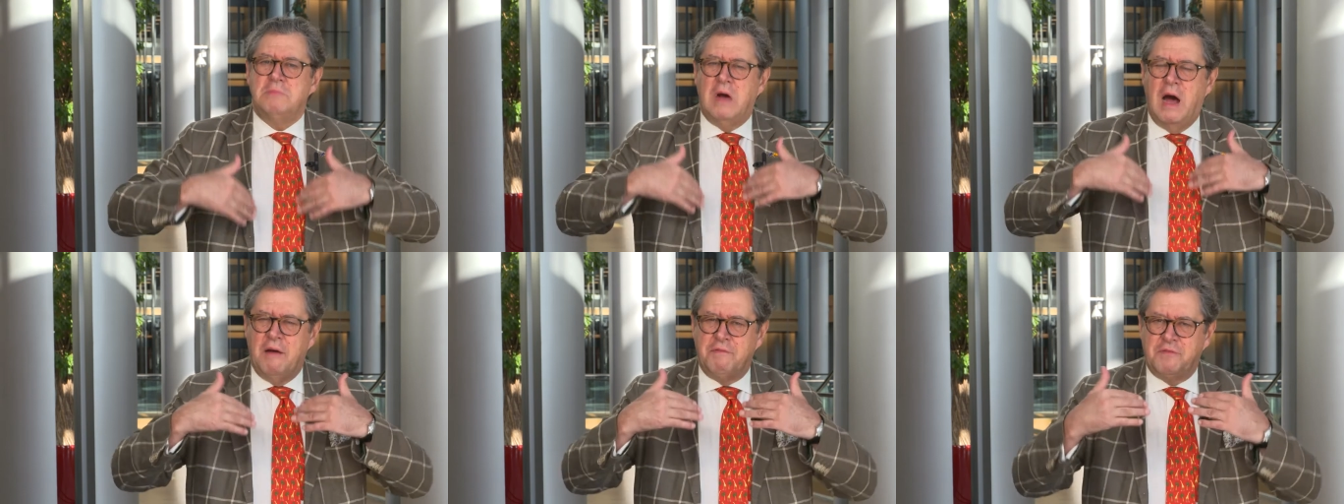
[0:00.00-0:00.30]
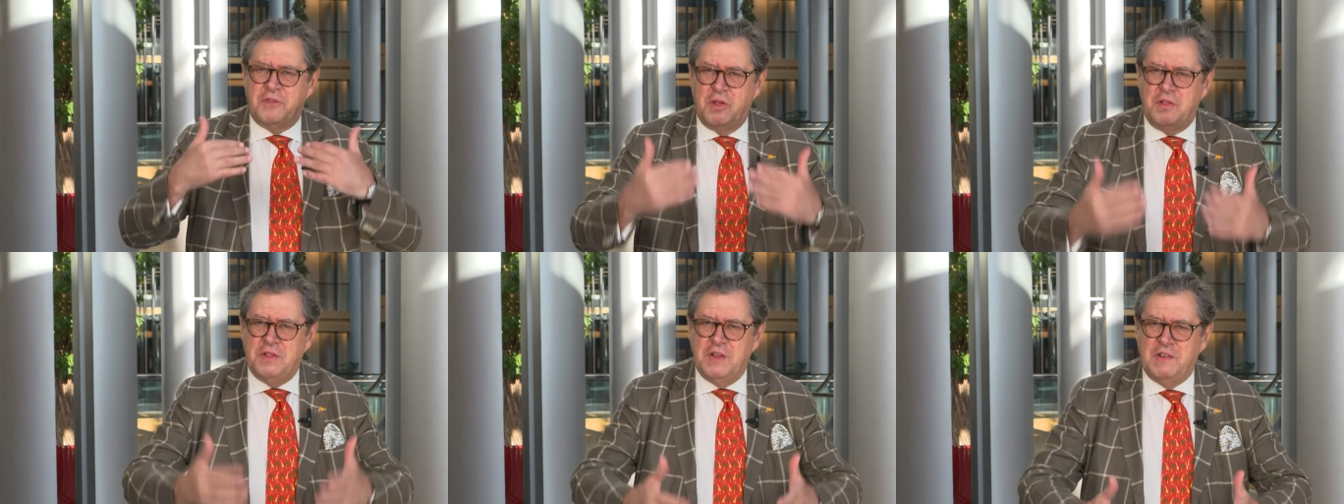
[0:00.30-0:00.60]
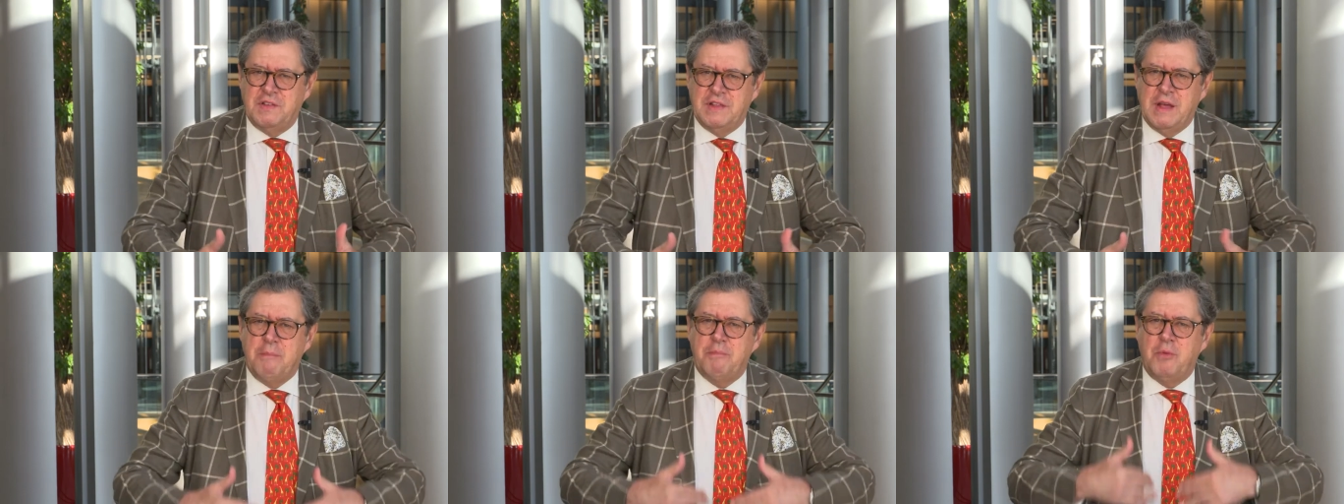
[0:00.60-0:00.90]
after this
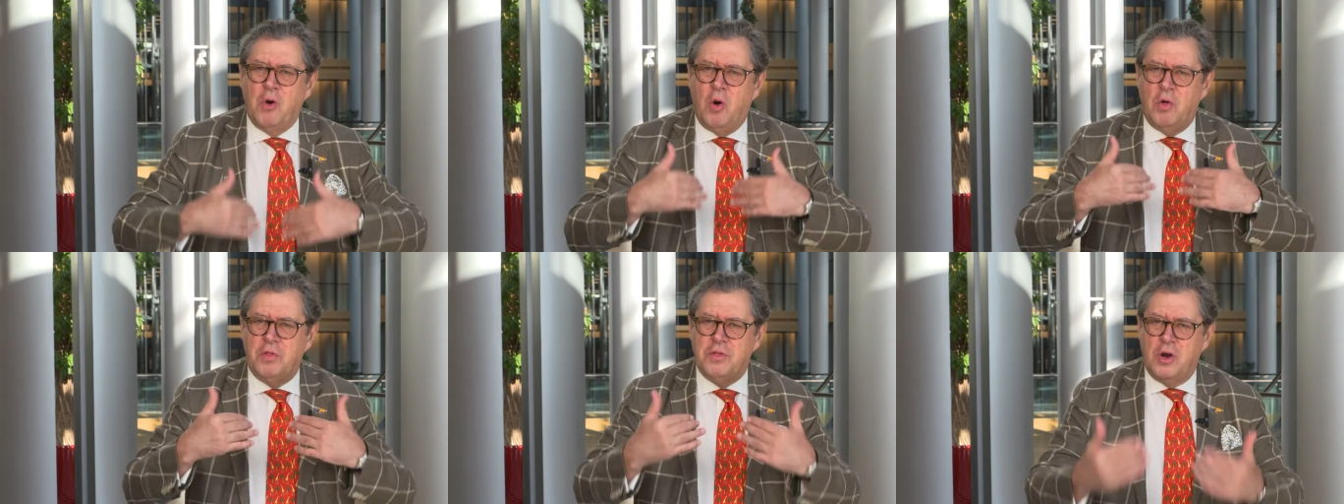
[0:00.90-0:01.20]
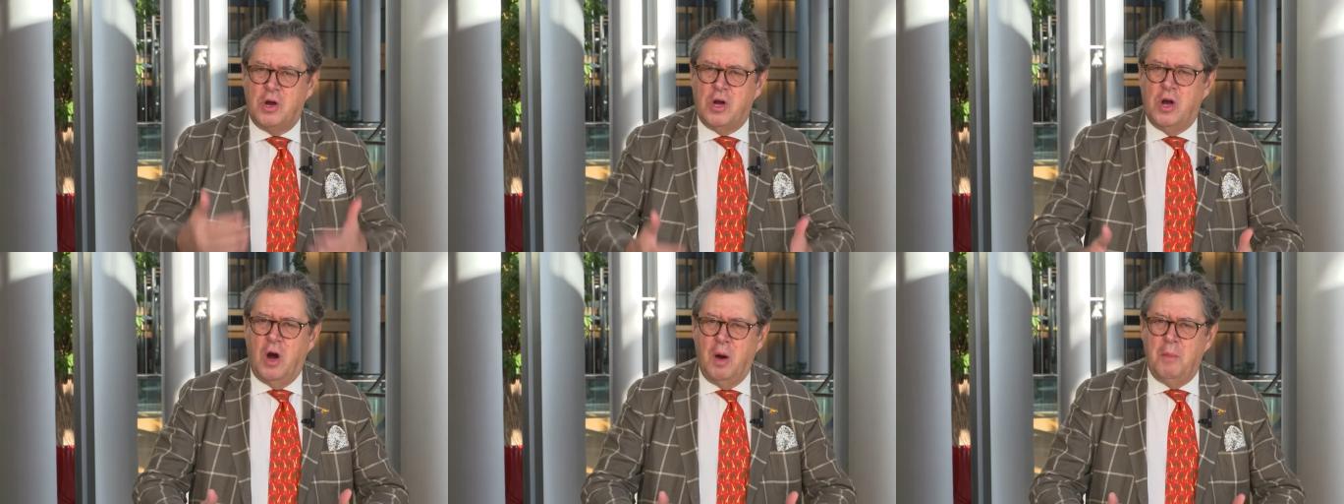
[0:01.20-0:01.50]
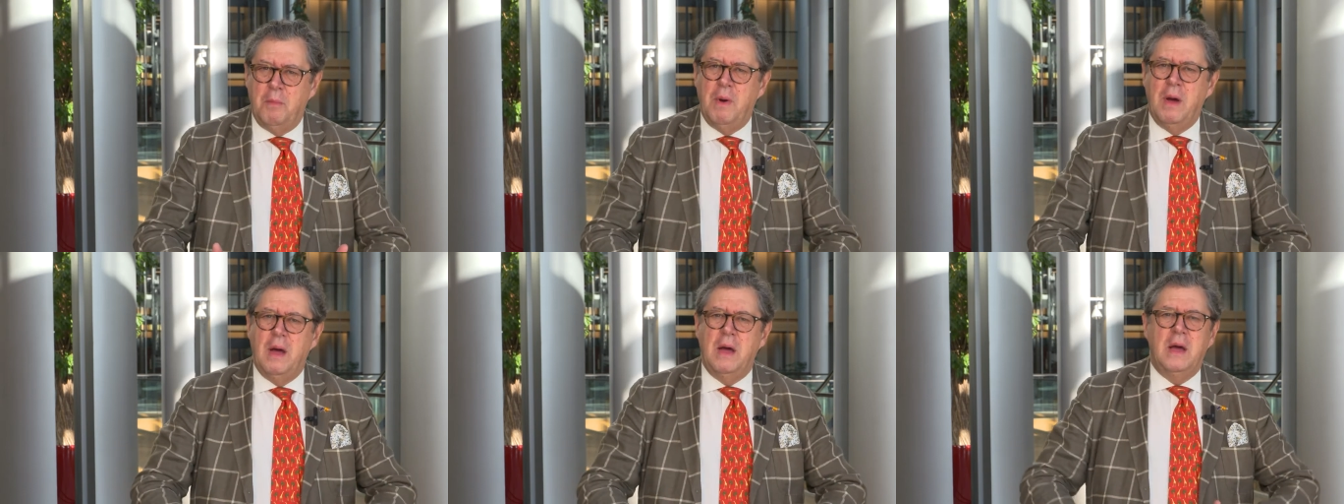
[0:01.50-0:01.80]
step
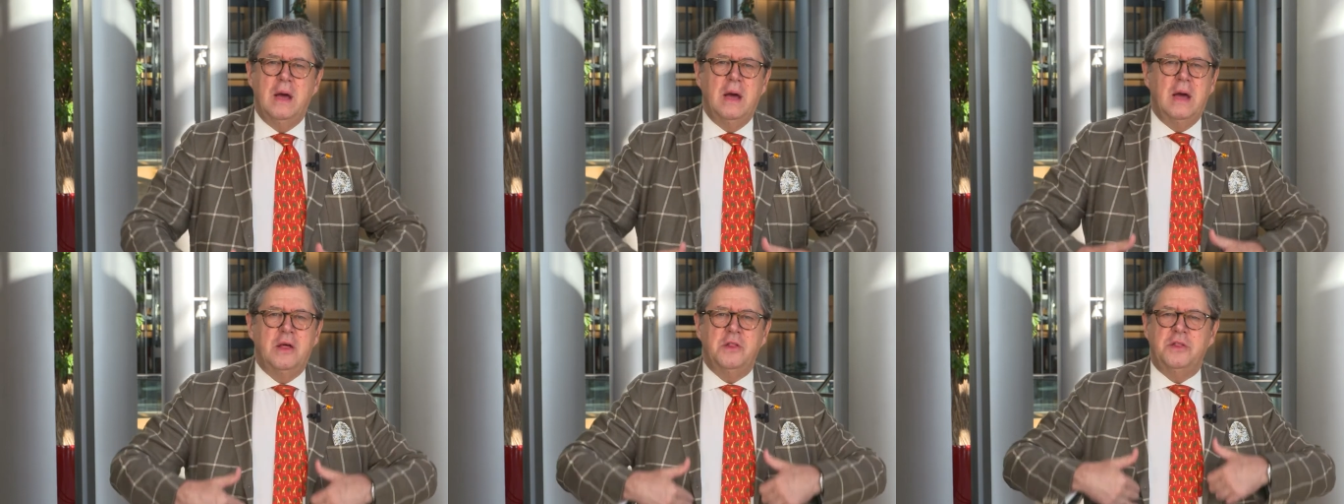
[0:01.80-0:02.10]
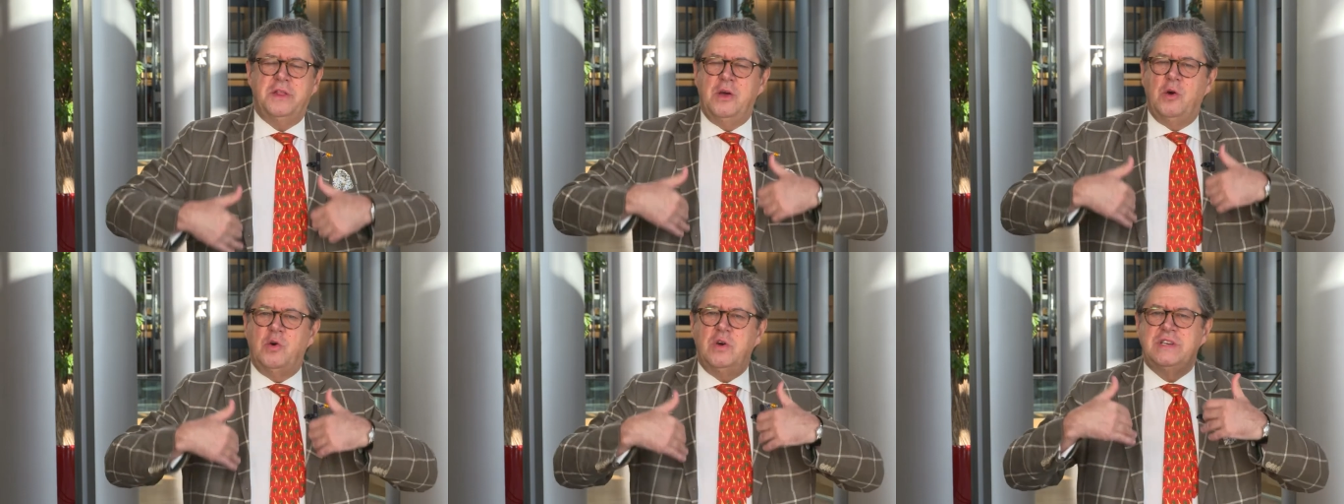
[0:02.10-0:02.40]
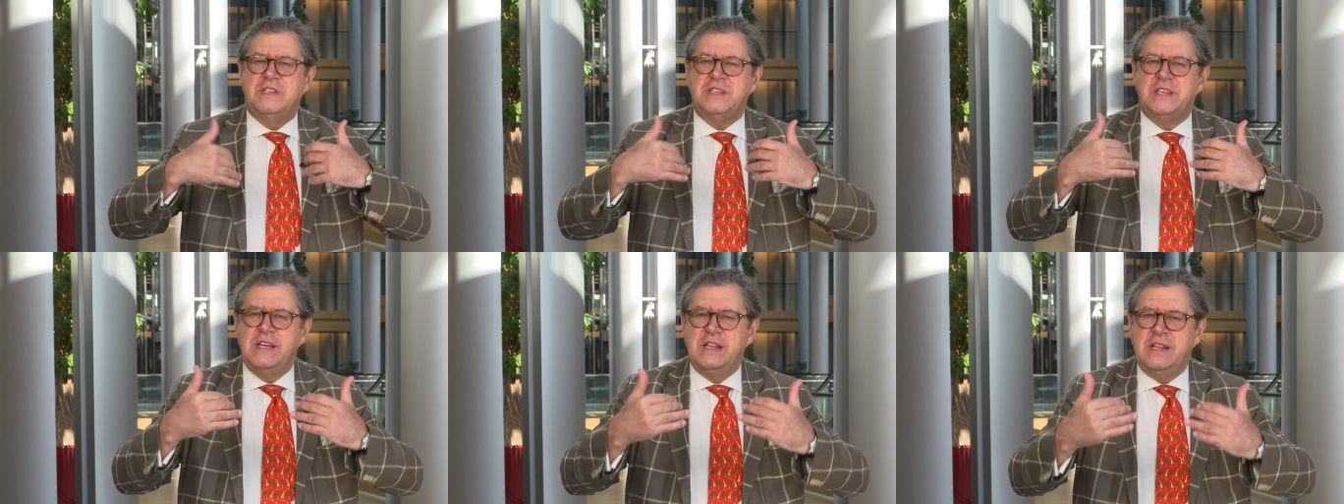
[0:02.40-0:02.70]
overcome, the
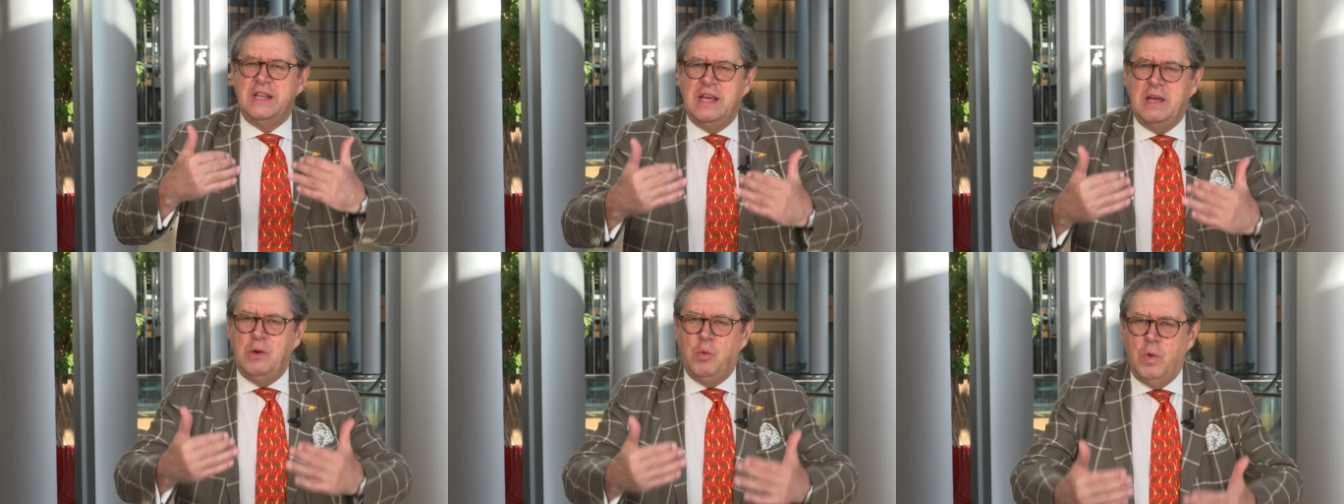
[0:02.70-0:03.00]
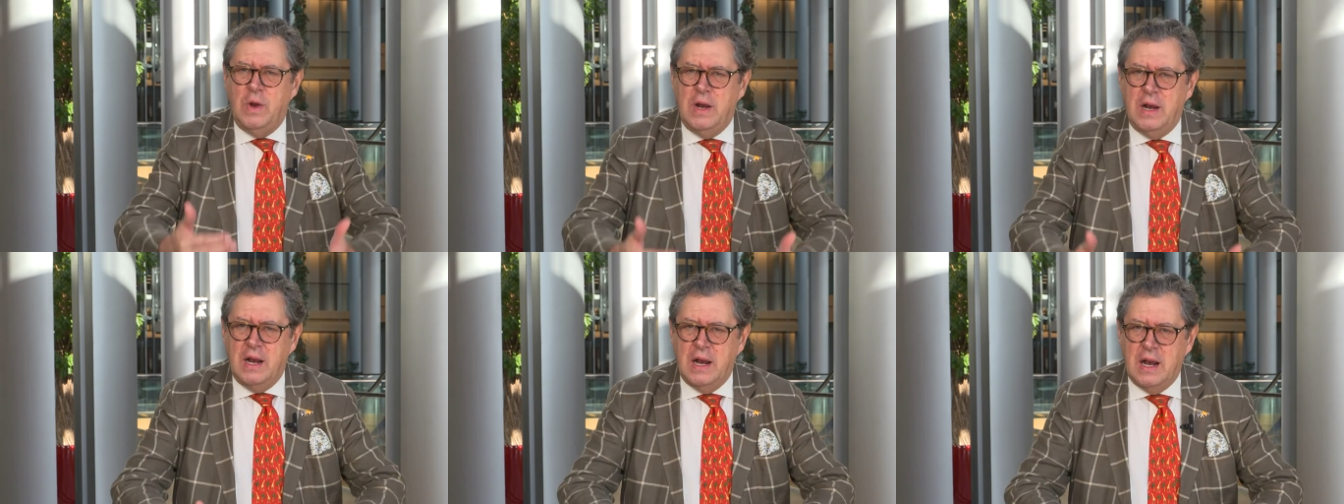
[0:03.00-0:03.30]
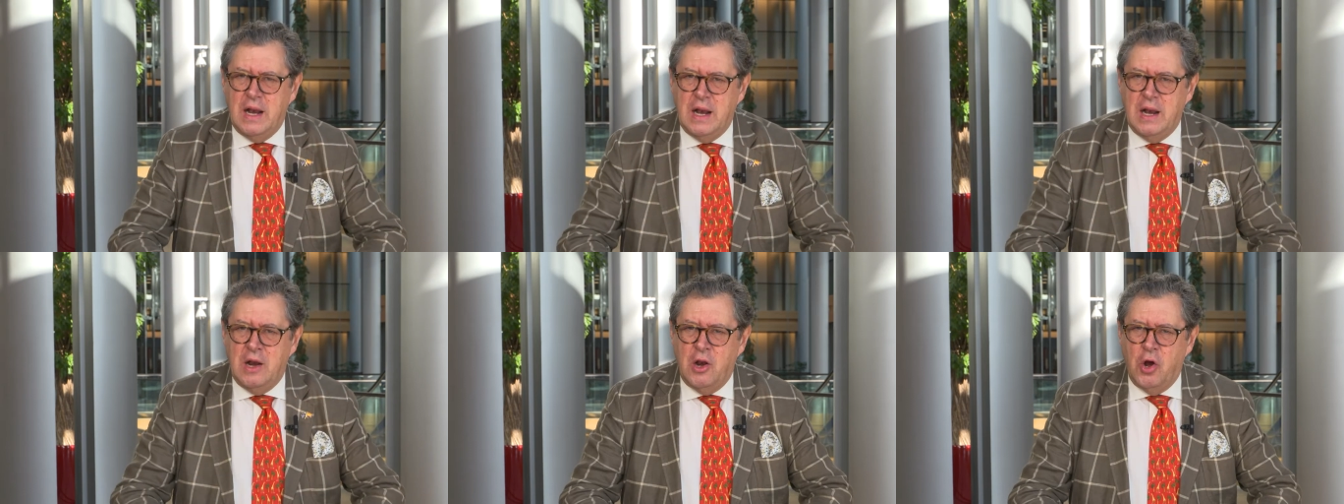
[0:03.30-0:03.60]
OECD
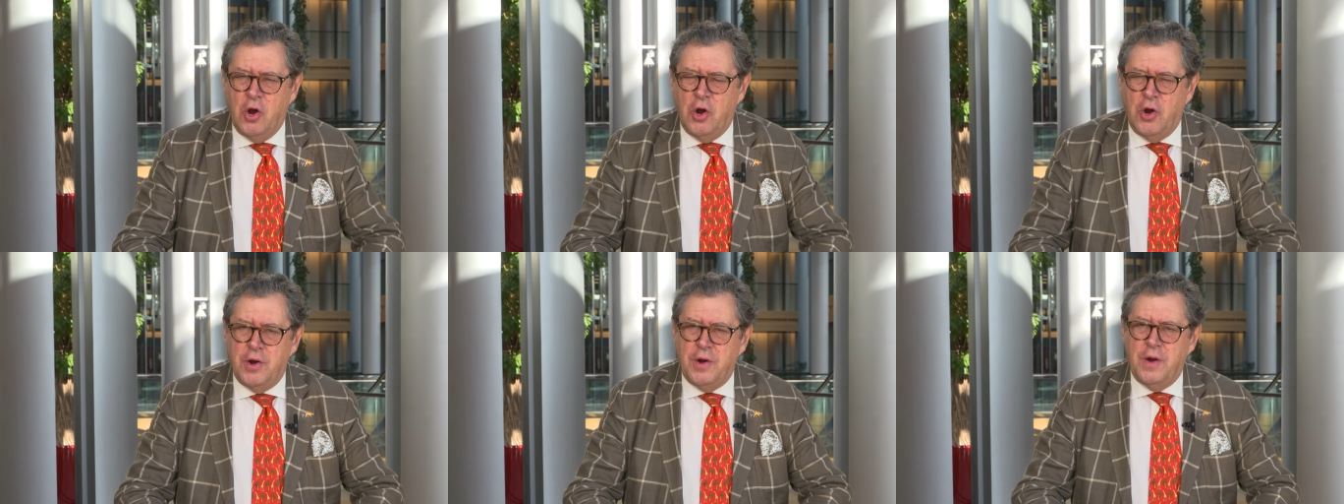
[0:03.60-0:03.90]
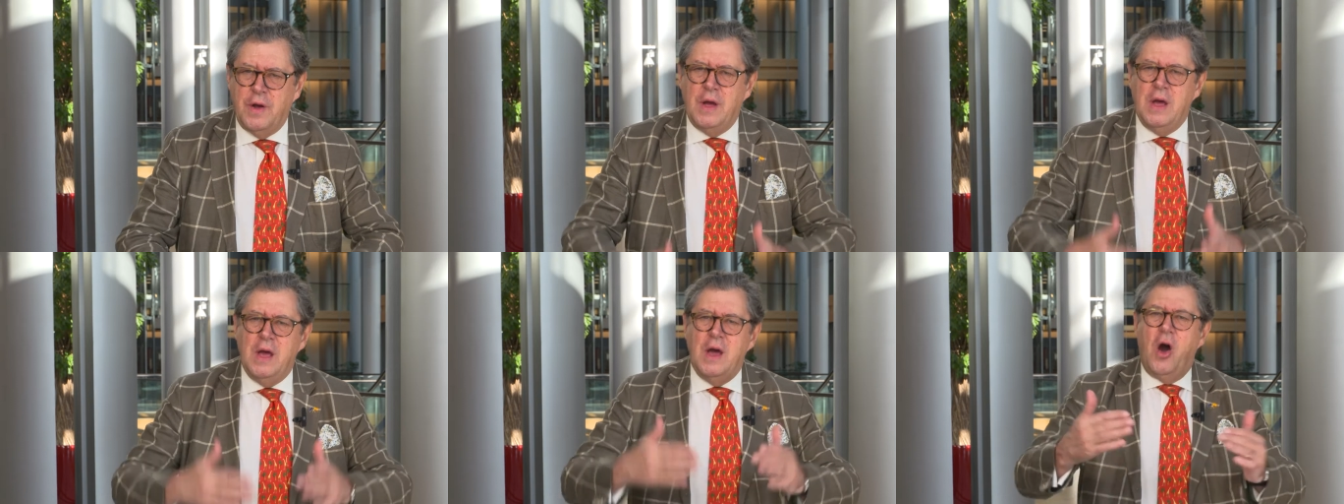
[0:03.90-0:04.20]
will learn,